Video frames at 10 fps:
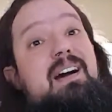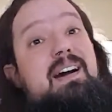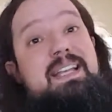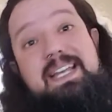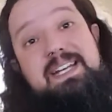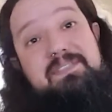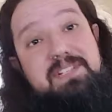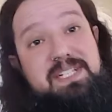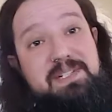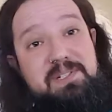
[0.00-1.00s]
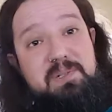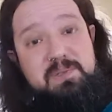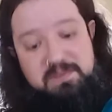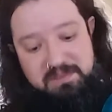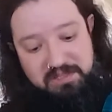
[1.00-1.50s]
I can't even tell
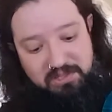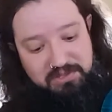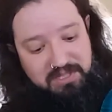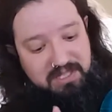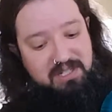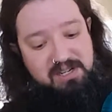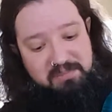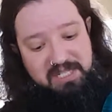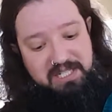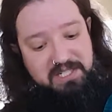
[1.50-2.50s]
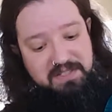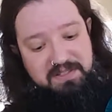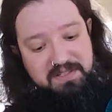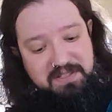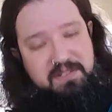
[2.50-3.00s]
you all the
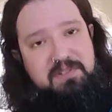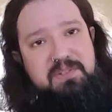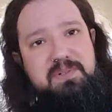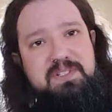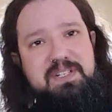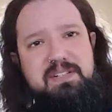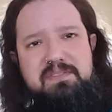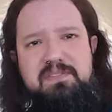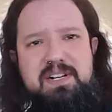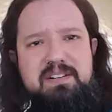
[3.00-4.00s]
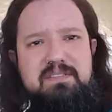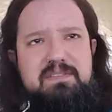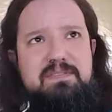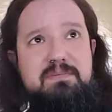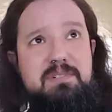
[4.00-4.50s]
combinations this goes through. It's like a
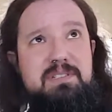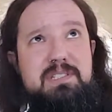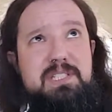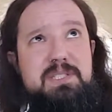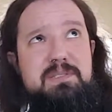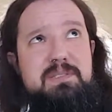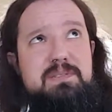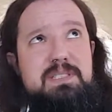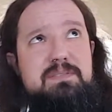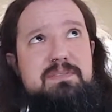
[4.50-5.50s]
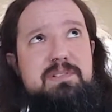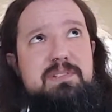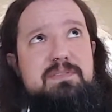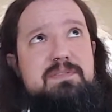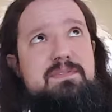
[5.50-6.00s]
1, 2, 3,
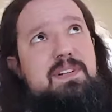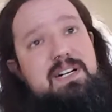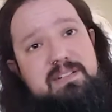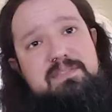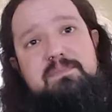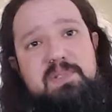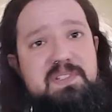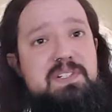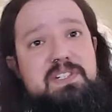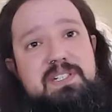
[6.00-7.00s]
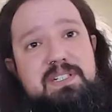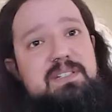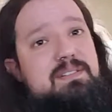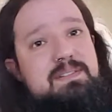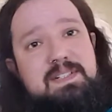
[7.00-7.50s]
4, 5 position.
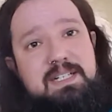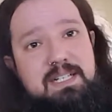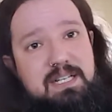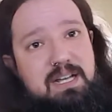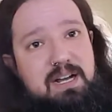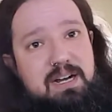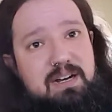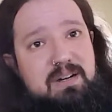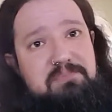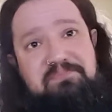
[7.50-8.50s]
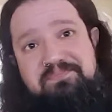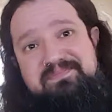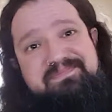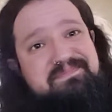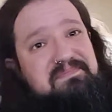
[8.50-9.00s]
I
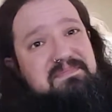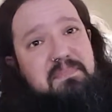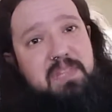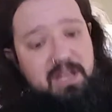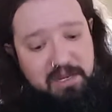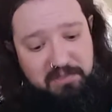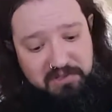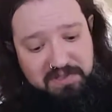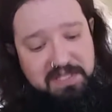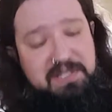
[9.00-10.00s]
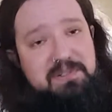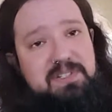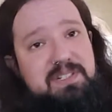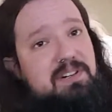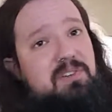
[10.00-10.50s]
mostly use
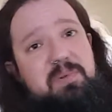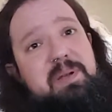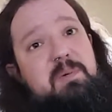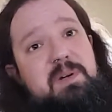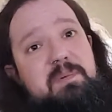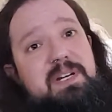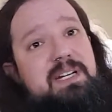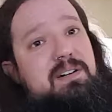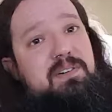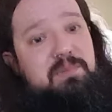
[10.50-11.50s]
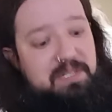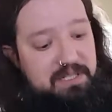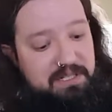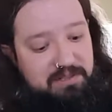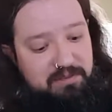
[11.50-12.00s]
it all the way one way, all the way
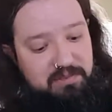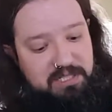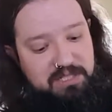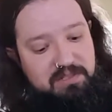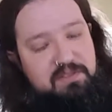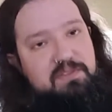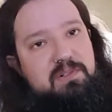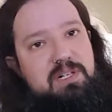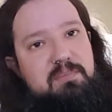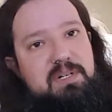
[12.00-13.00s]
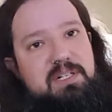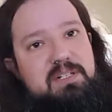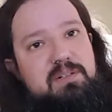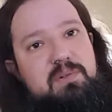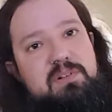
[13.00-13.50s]
the other, which is full
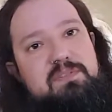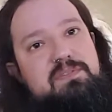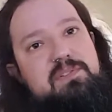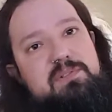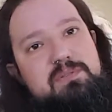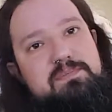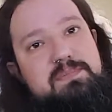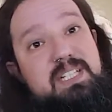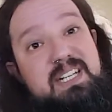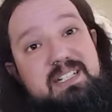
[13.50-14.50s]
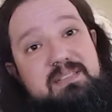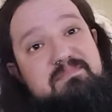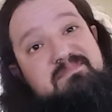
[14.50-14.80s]
humbucker or full neck.